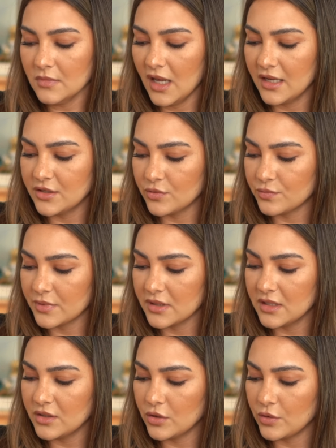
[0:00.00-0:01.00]
I don't
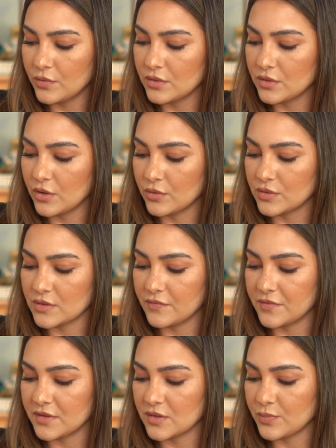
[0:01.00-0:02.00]
really know the notes of
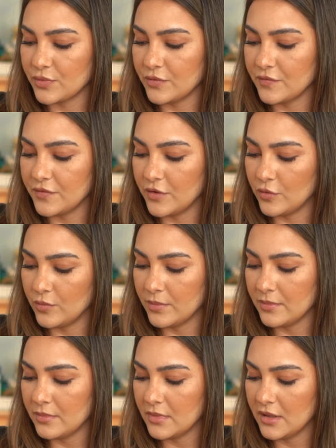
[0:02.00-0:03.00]
this
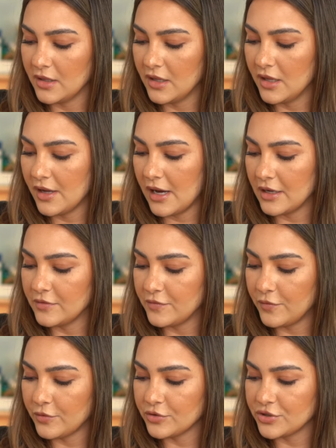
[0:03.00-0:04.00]
perfume,
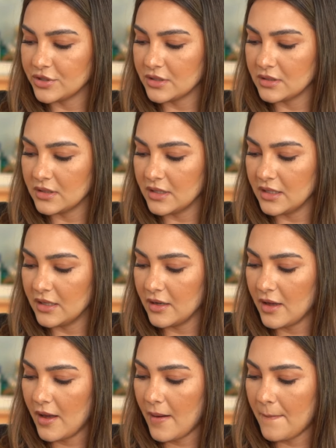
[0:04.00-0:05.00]
unfortunately,
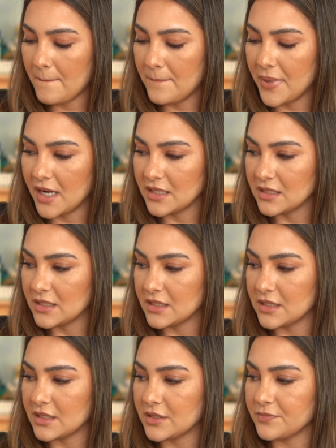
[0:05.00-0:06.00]

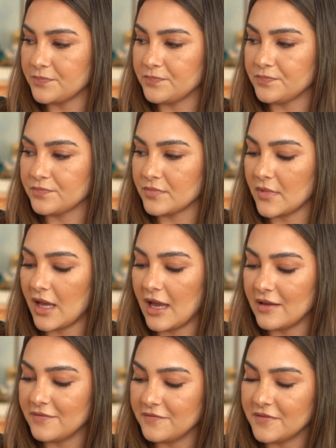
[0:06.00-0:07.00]
but
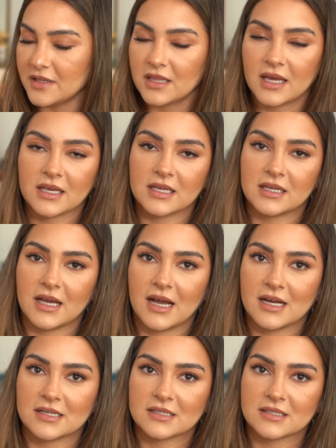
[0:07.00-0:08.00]
I feel like it
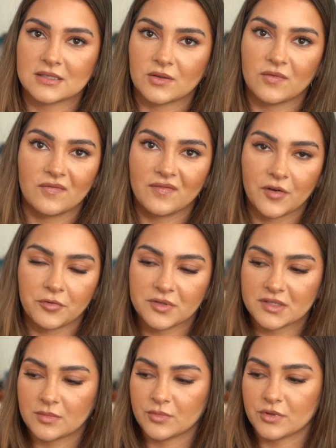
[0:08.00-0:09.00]
has very
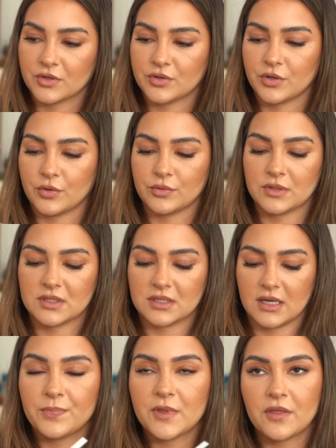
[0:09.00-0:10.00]
similar notes.
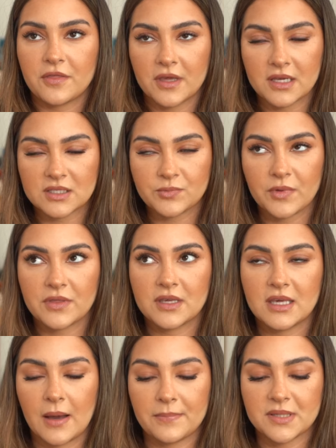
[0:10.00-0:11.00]
The thing is with the
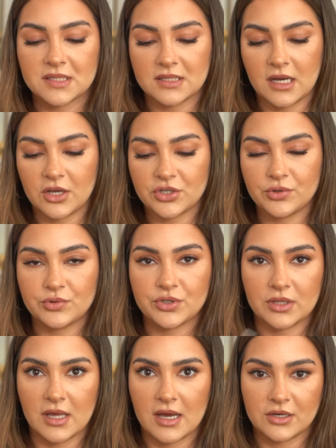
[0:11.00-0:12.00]
Yum Pistachio
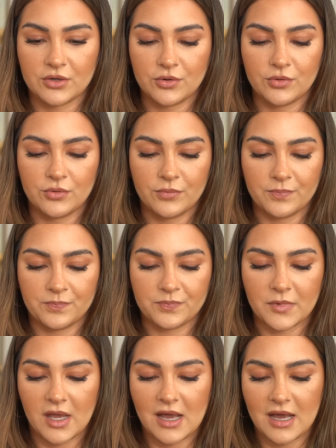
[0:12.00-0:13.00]
Gelato,
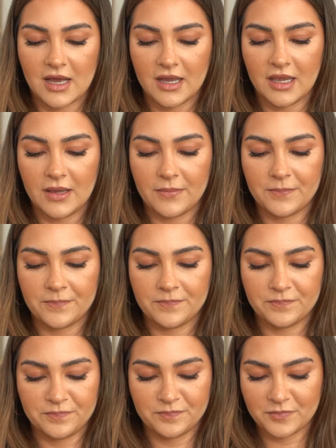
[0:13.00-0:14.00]

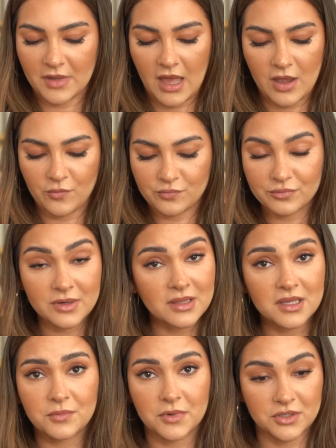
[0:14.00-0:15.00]
I'm, I
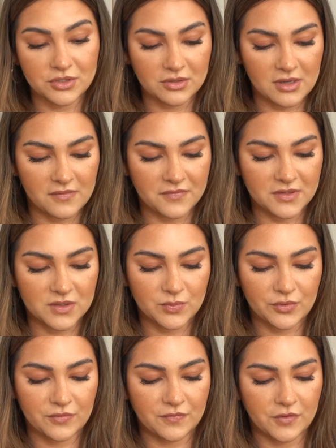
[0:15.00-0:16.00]
really want to love this
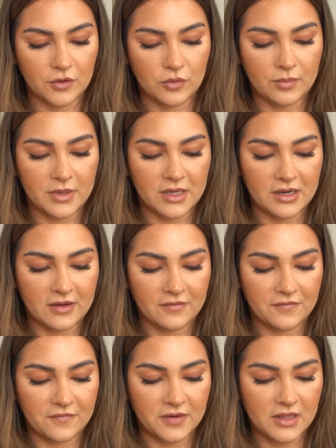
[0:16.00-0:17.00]
perfume, and I
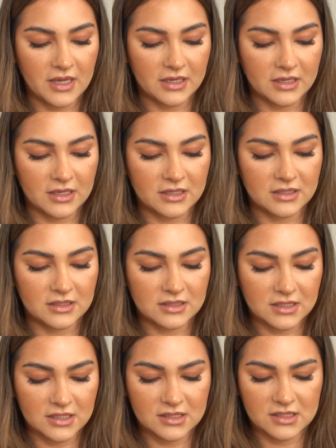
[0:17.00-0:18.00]
feel like it
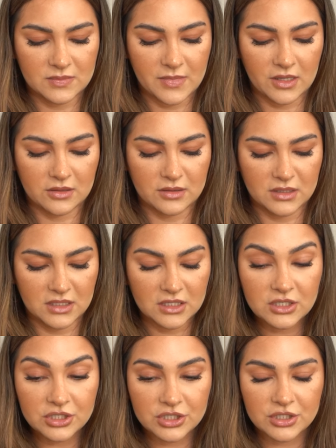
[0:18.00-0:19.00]
does smell
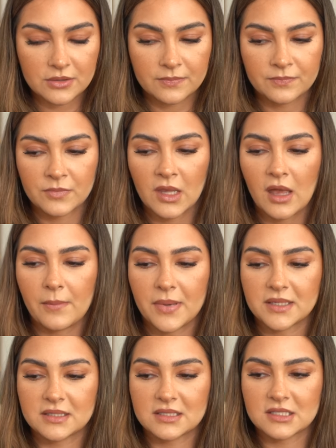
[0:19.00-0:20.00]
niche,
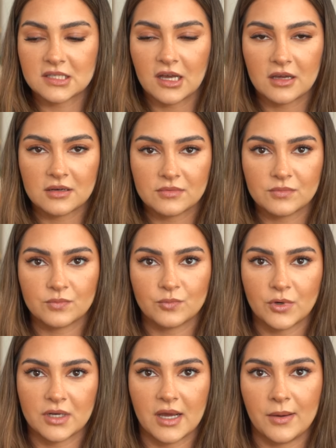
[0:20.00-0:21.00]
but it's not
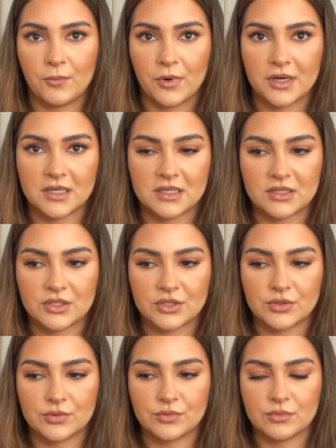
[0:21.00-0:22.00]
what I wanted it
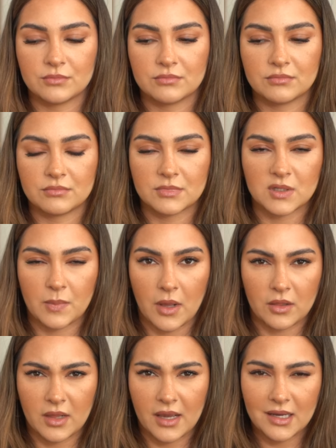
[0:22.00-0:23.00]
to
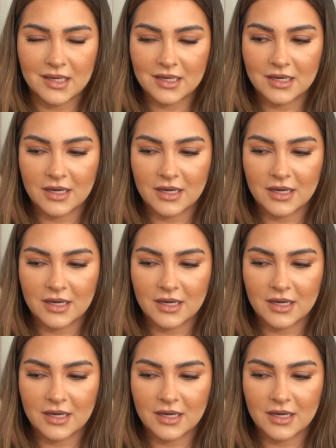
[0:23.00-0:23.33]
smell like.